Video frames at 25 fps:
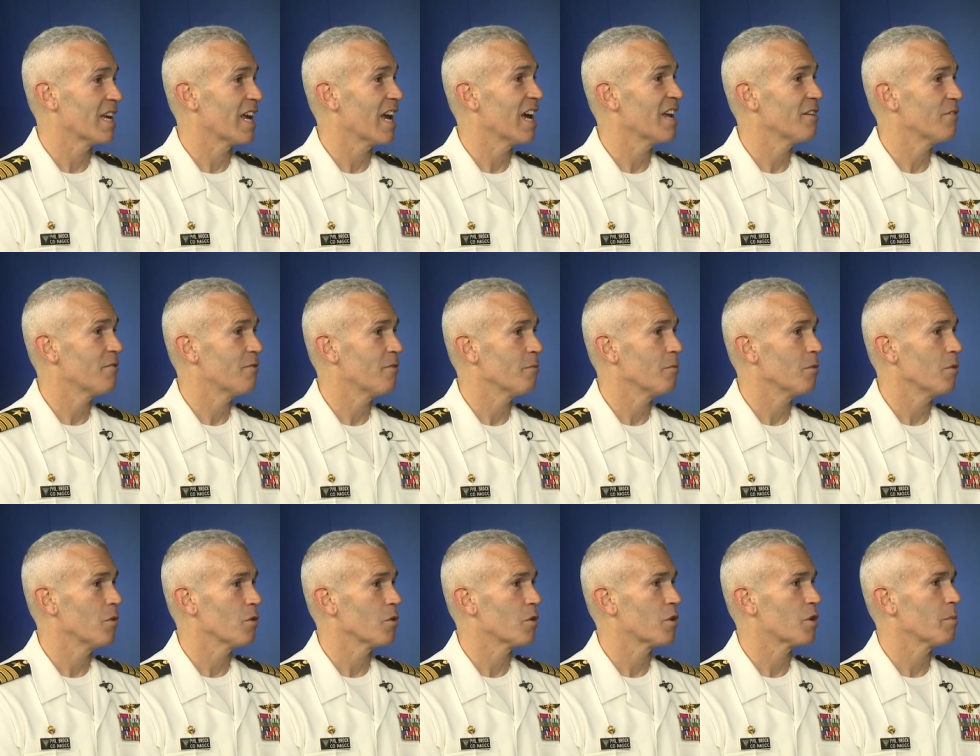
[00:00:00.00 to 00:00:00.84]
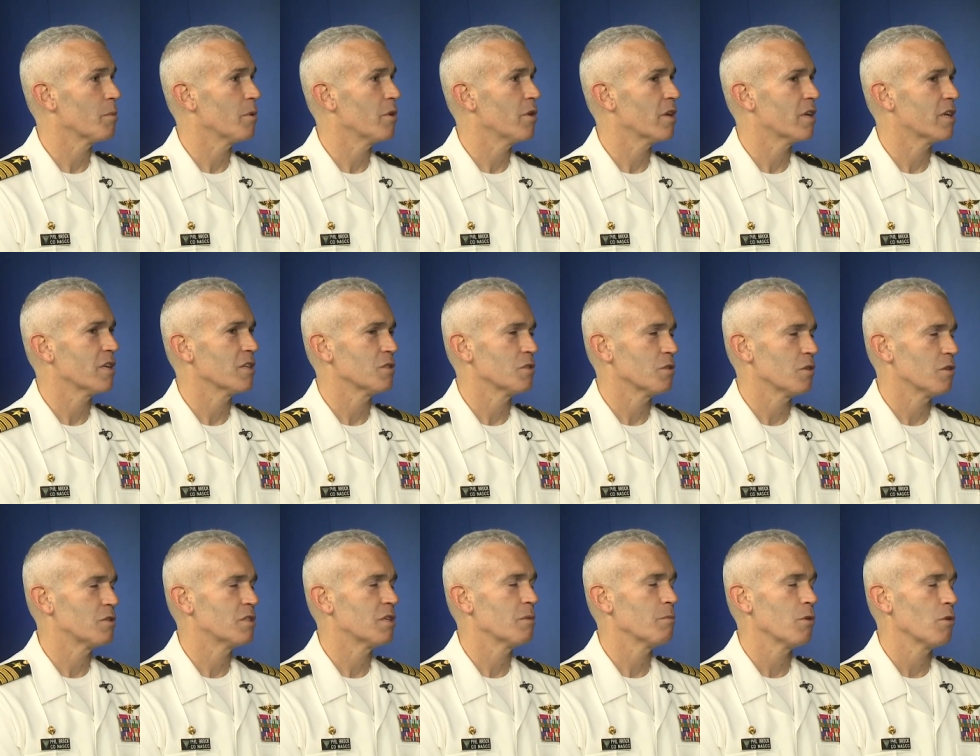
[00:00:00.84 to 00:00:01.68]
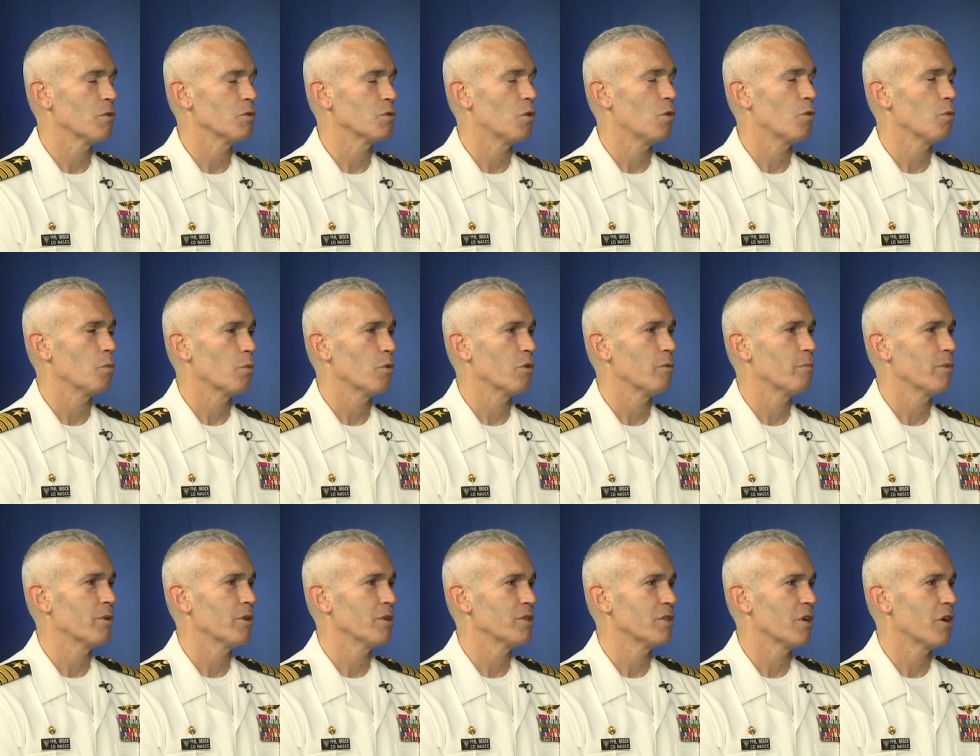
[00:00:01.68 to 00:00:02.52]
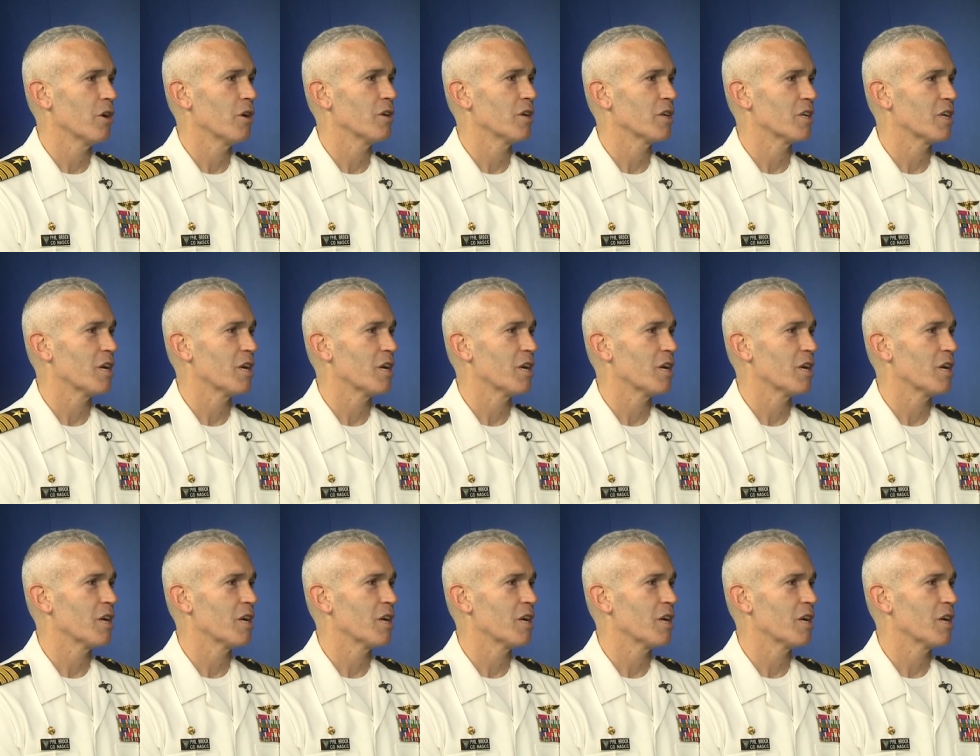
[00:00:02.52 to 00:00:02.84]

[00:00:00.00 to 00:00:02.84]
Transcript: get from the local community, because some of those old warbirds are hard to